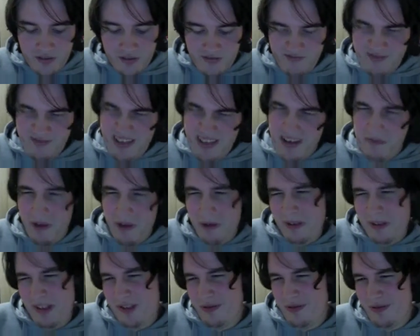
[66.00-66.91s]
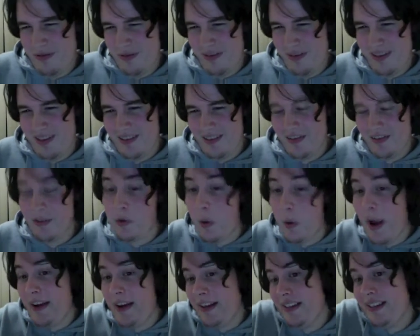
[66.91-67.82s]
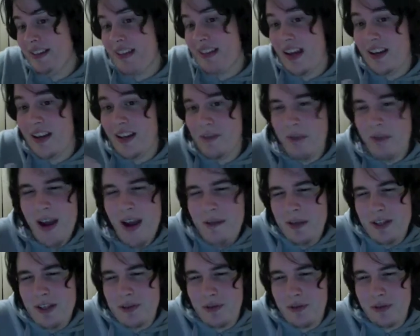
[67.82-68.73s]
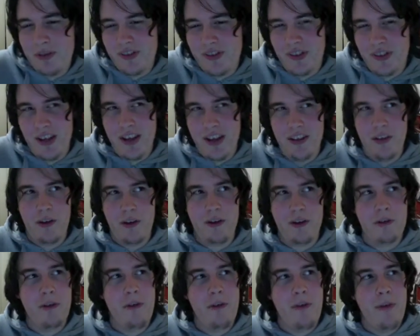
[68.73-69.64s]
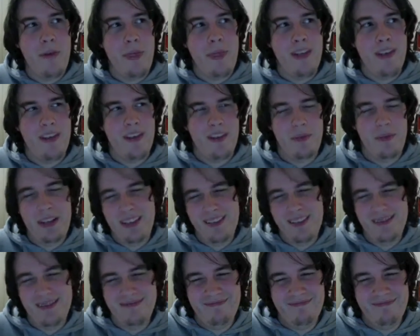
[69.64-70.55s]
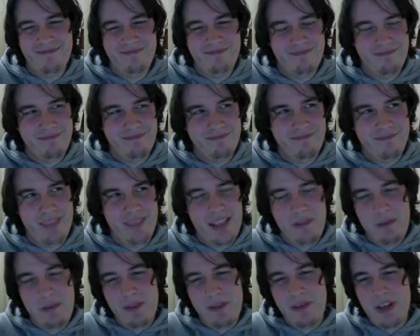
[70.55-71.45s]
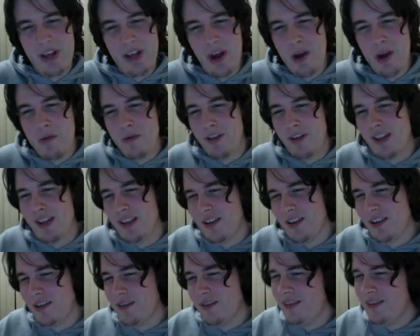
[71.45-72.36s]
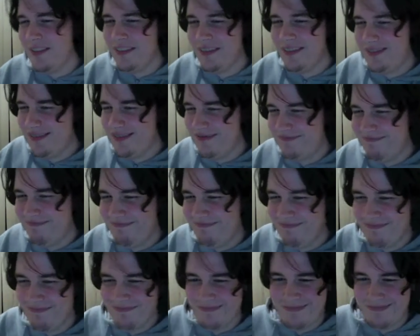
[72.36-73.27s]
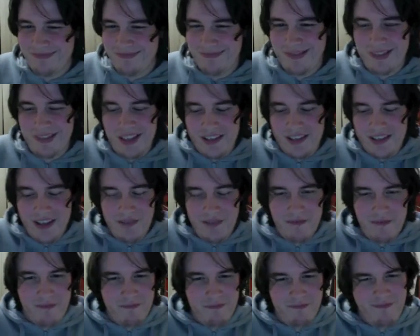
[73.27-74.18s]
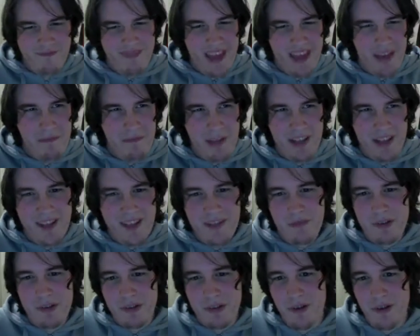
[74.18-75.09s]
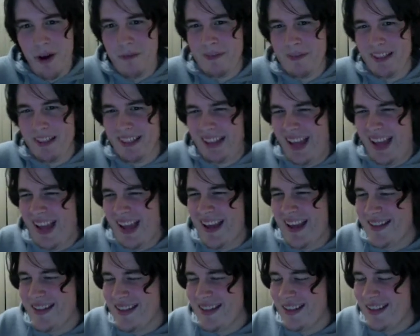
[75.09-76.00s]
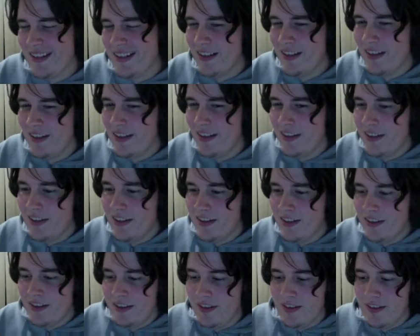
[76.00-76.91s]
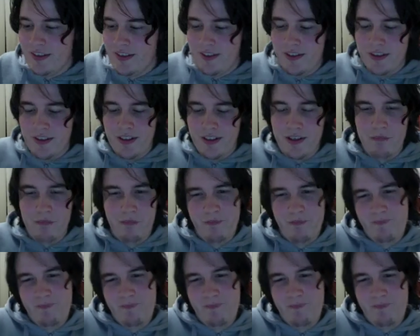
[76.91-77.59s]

Maybe Quack Insanity. Maybe Truth Slayer, though. I mean, he's a bit of a nobody, though. Doesn't have that many subscribers, I guess. And,